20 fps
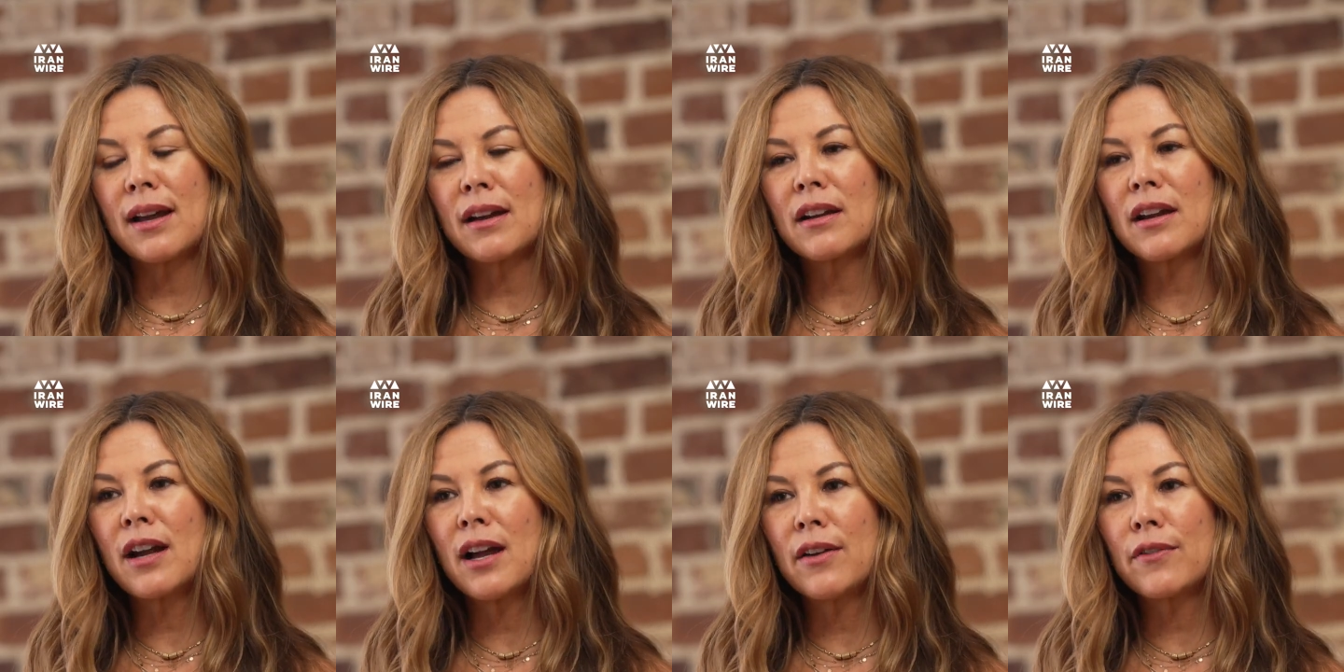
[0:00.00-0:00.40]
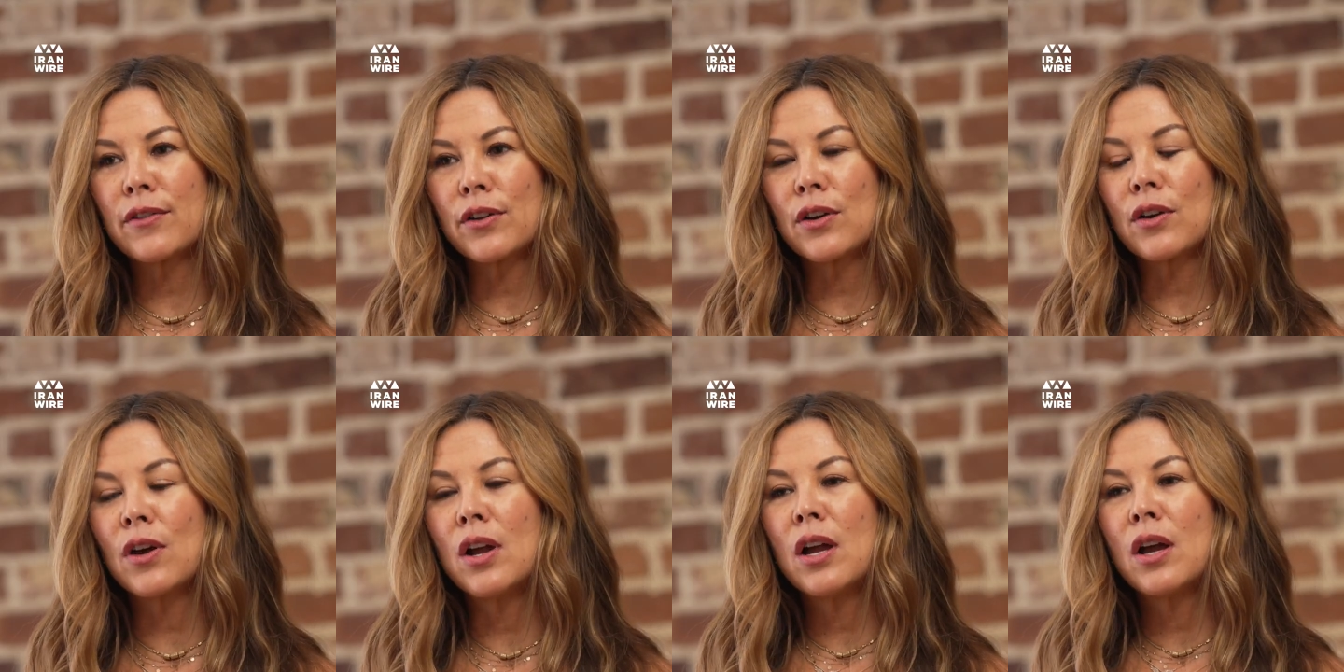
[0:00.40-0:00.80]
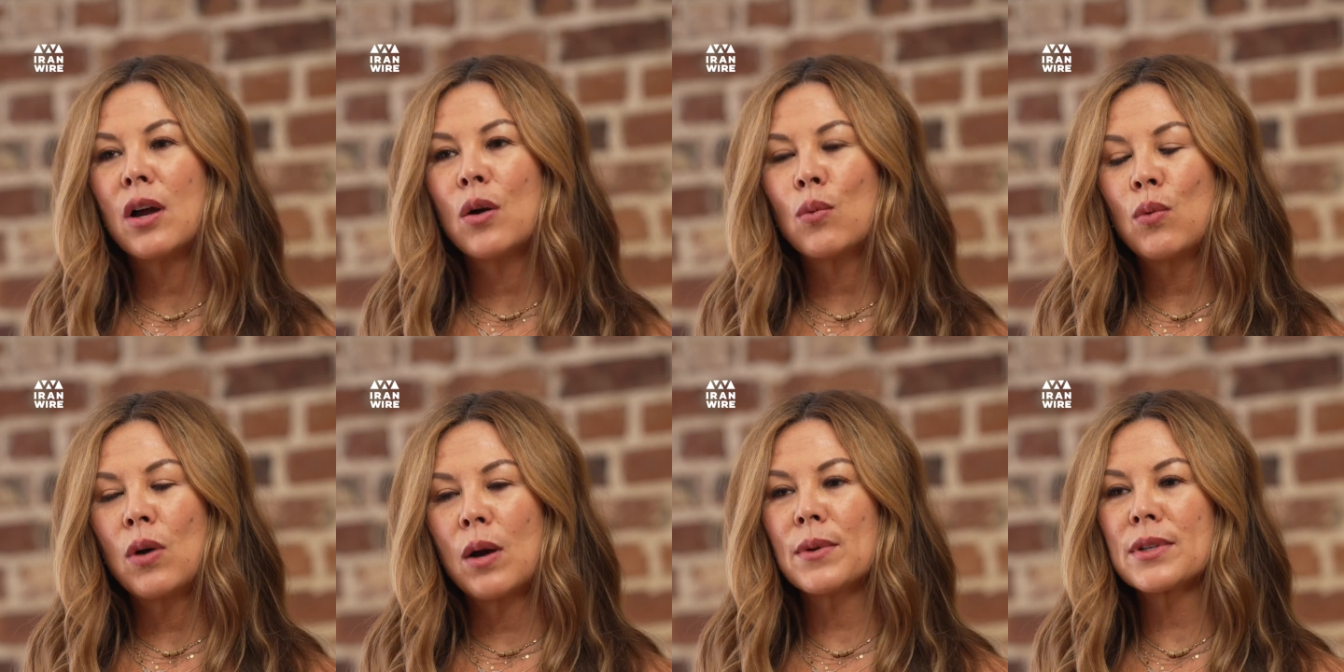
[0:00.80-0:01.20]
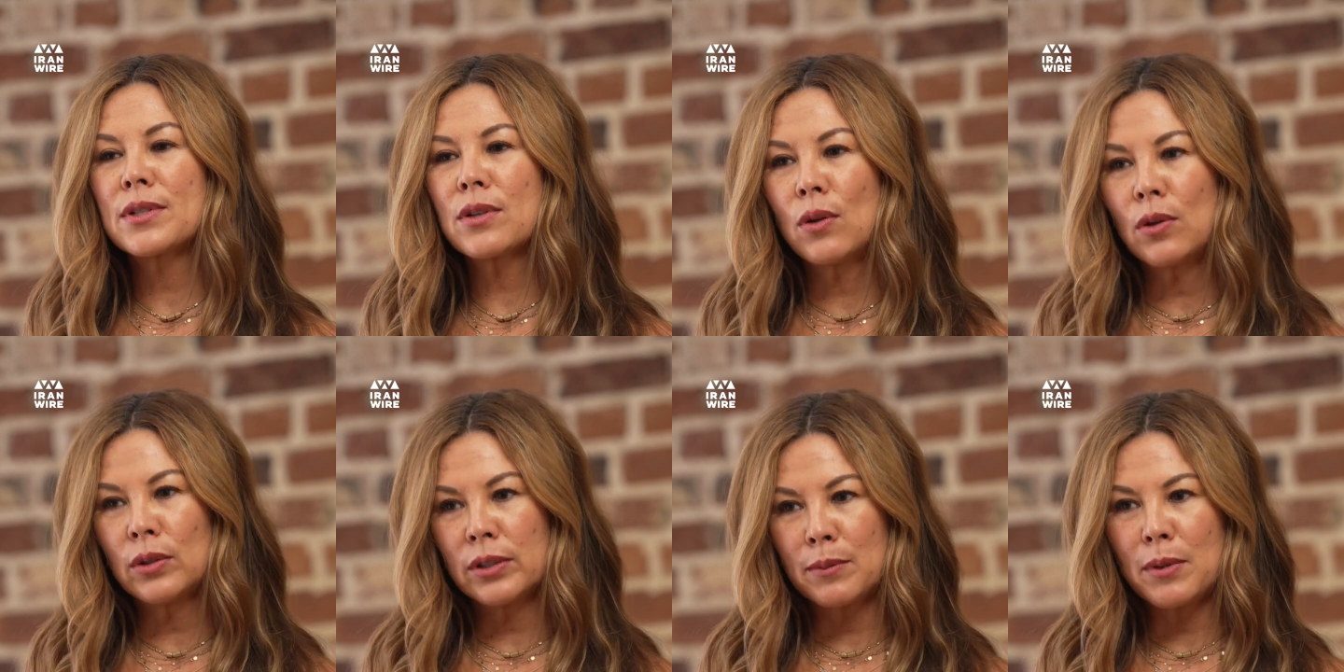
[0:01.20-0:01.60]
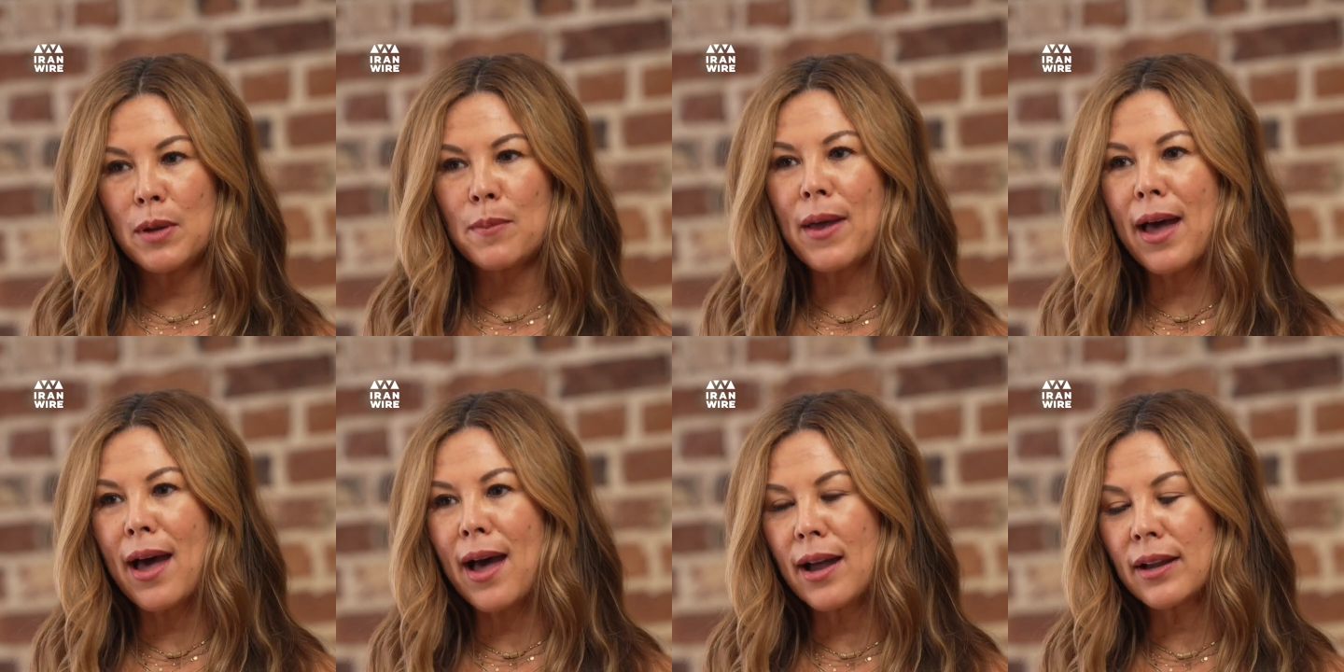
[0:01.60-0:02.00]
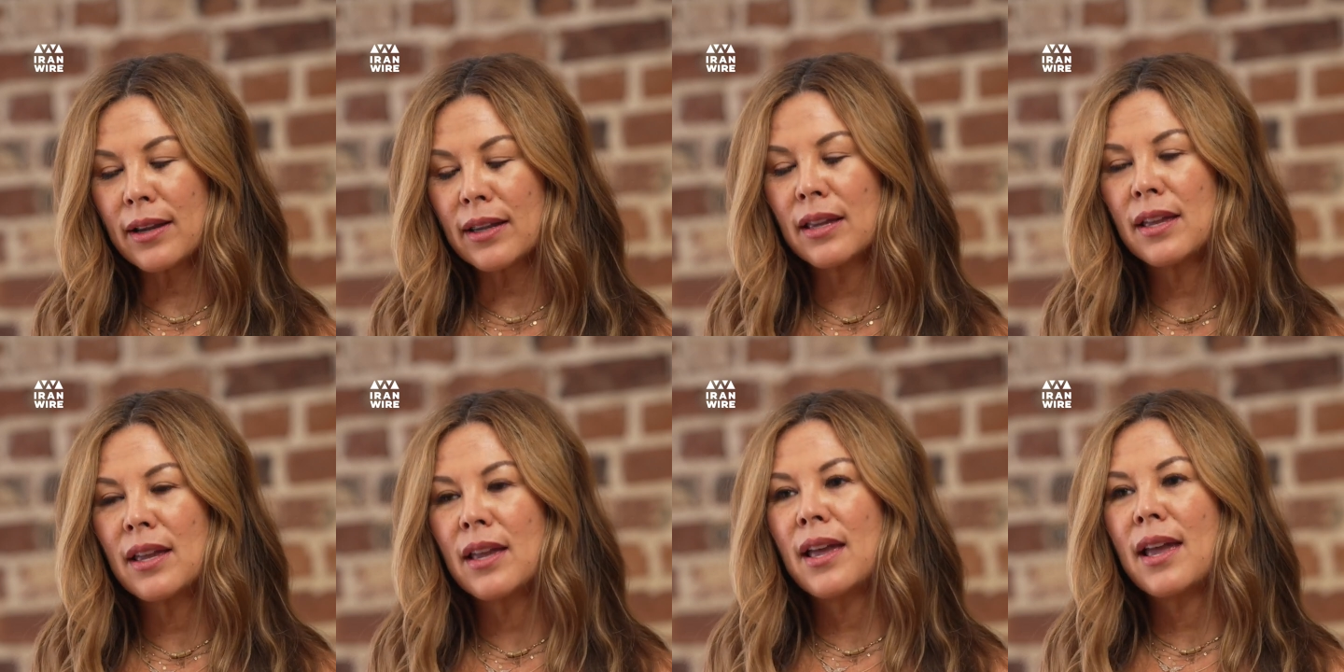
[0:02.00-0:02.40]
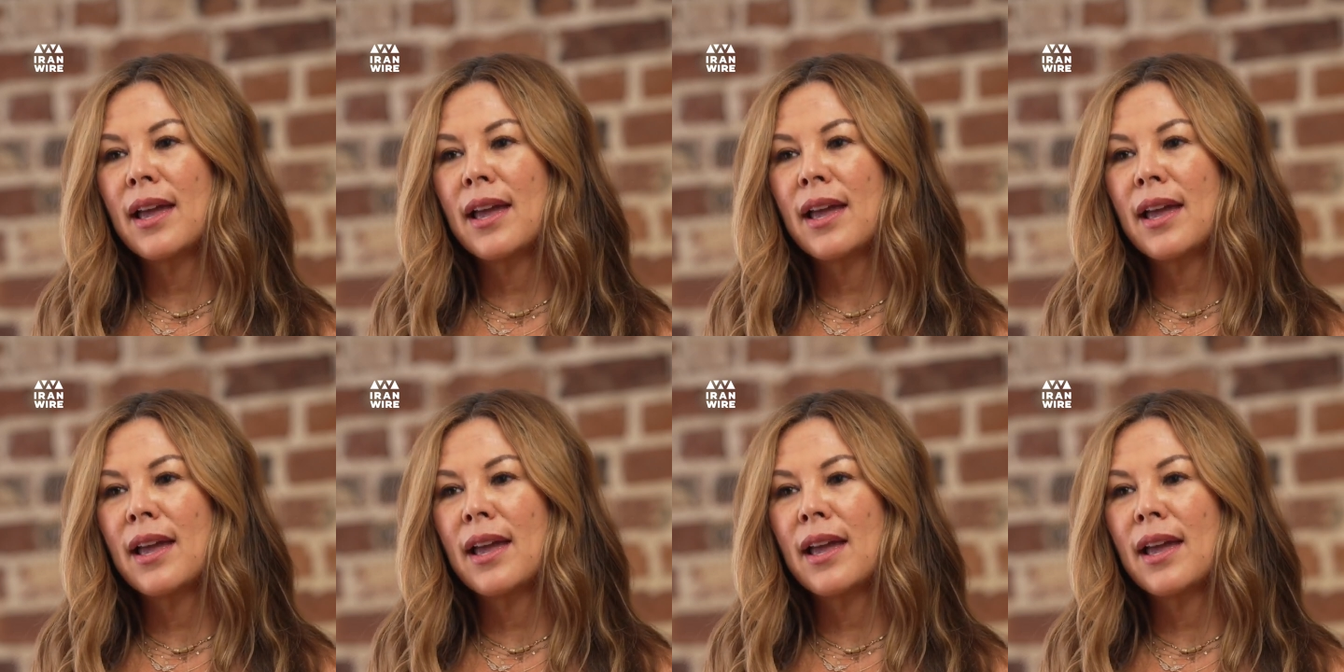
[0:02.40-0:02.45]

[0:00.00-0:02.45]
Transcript: uncover what was holding me back